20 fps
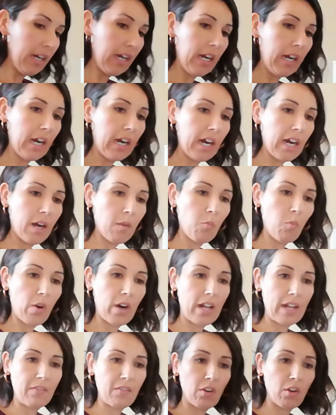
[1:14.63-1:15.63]
What
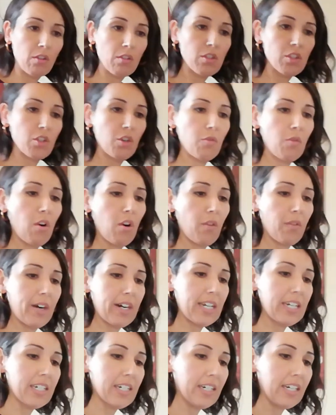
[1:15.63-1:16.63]
I've also
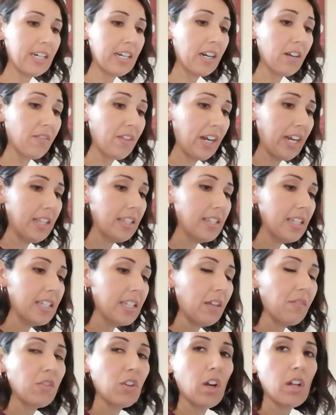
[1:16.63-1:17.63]
already done in advance is
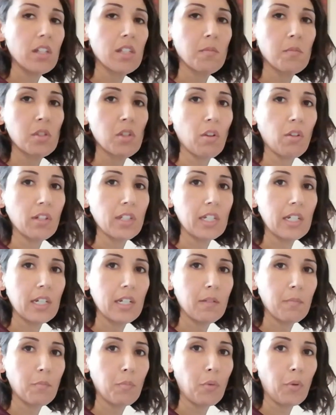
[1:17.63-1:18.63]
I've got some
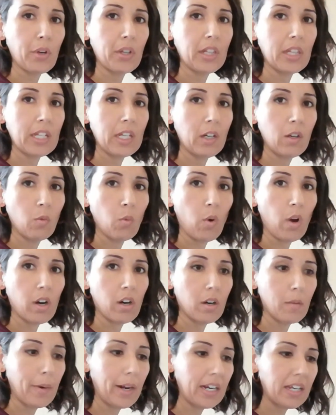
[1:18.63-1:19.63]
salted boiling
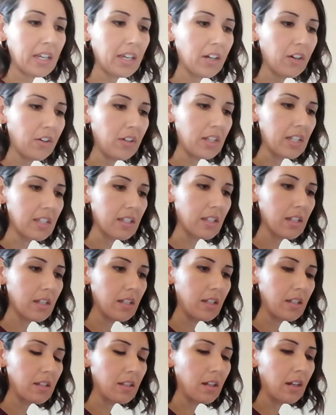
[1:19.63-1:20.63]
water back here, and this
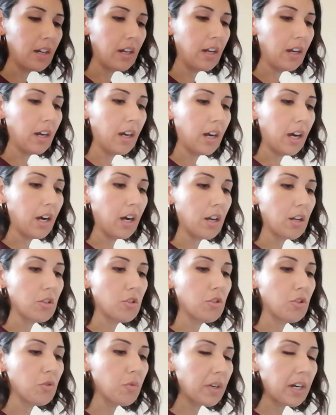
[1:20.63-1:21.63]
is
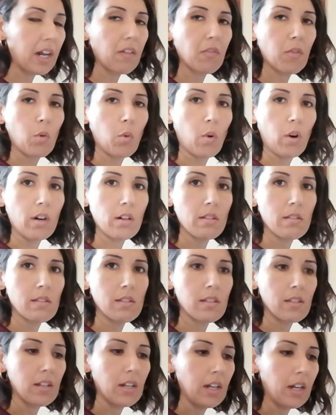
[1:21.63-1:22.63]
2.5
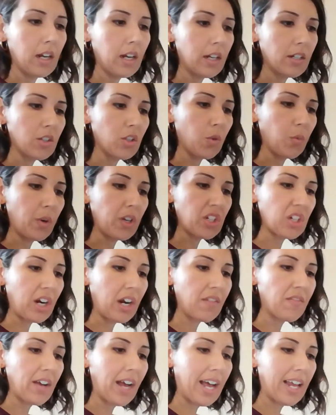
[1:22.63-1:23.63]
quarts, to which
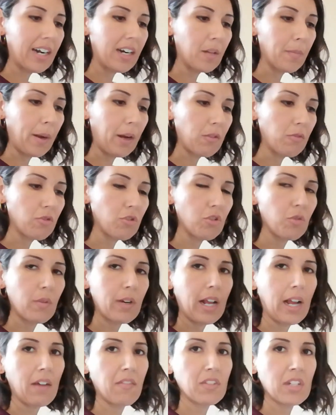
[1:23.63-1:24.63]
I've added about
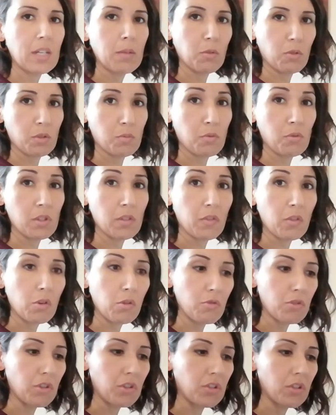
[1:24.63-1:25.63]
2.5 tablespoons of
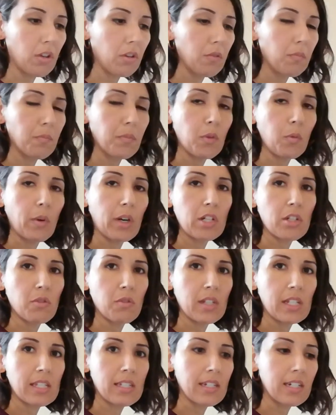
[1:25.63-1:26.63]
kosher salt. You want to do
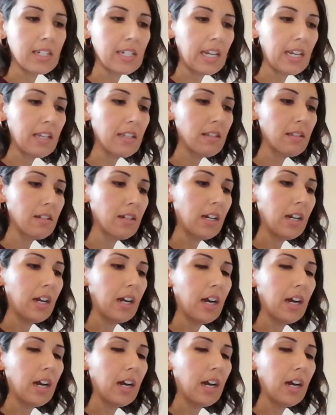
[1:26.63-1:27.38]
this to taste.